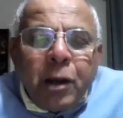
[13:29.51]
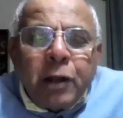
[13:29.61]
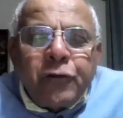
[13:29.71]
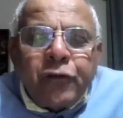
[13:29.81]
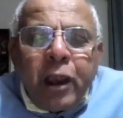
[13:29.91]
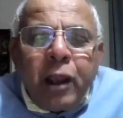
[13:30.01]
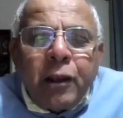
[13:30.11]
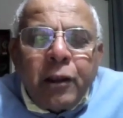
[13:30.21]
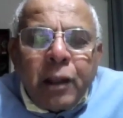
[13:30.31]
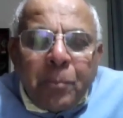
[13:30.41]
But
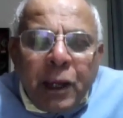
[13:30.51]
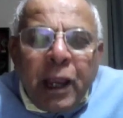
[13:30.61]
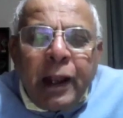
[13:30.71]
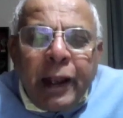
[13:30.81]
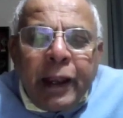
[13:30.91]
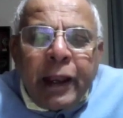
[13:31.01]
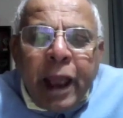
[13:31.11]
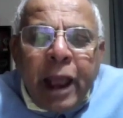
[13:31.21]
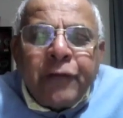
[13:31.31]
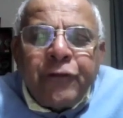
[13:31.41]
say the
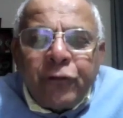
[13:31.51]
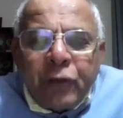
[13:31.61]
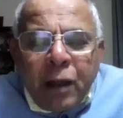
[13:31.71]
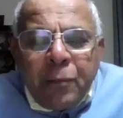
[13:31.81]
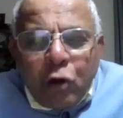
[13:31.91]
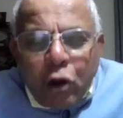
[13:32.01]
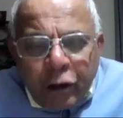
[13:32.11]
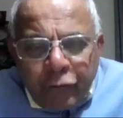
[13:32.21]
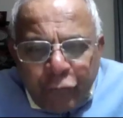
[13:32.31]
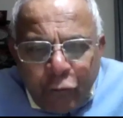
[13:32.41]
PLA has a
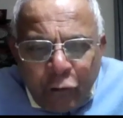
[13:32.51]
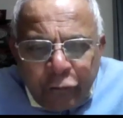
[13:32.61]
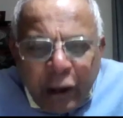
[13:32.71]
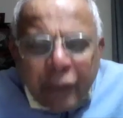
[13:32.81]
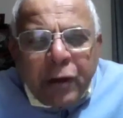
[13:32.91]
rocket force.